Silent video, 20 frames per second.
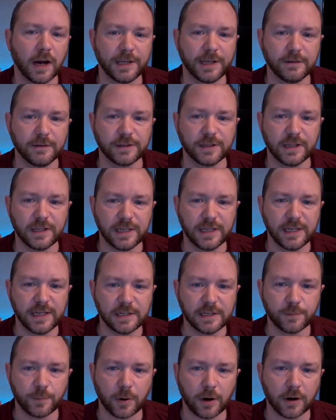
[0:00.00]
I use
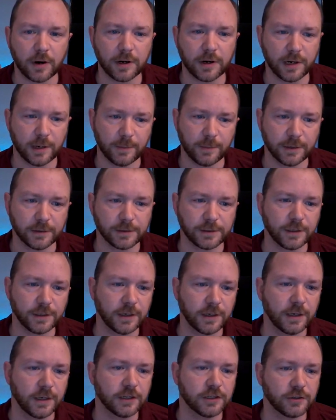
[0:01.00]
these part numbers.
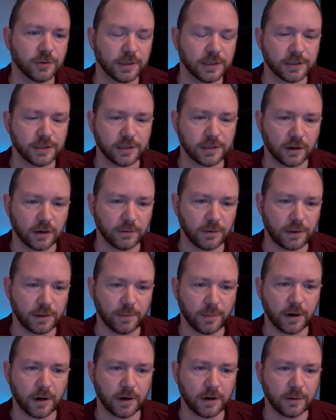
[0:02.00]
So I start with
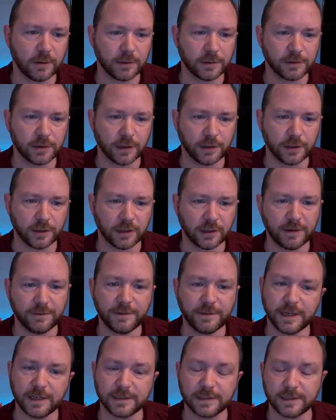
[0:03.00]
the part numbers on the
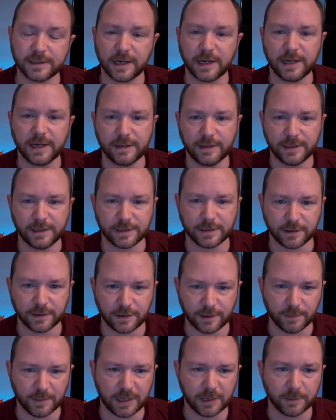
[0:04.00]
left-hand side. These are
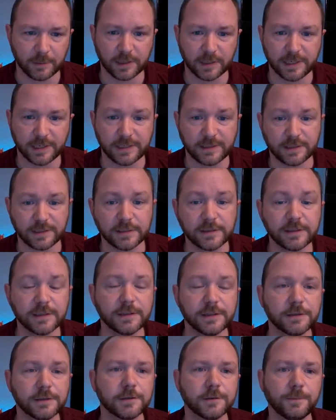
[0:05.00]
the minimal
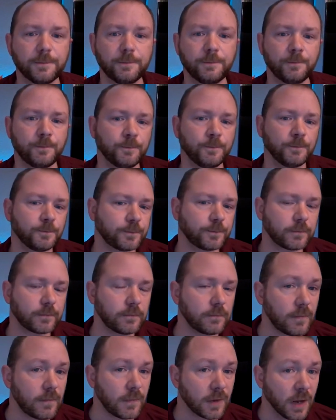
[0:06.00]
instances.
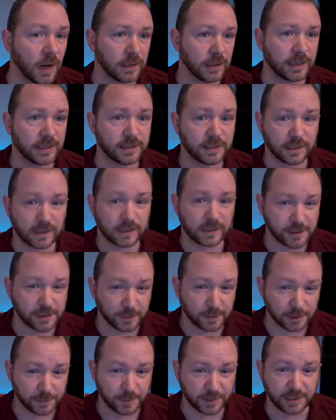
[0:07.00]
Unless the
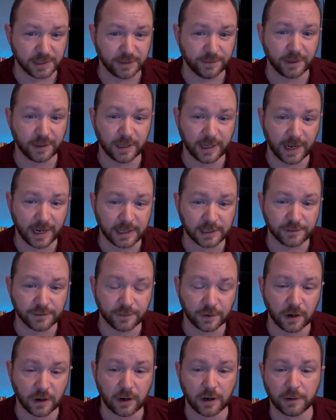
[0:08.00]
customer specifically asks
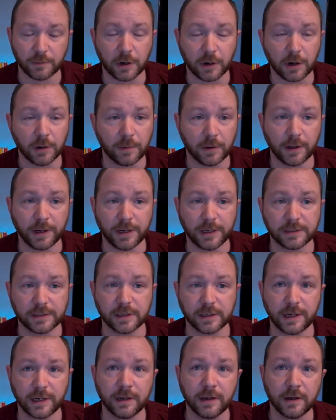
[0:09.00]
for a hardware
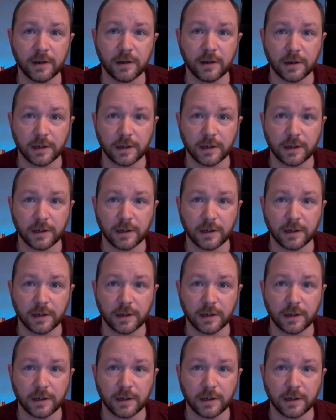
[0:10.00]
appliance, I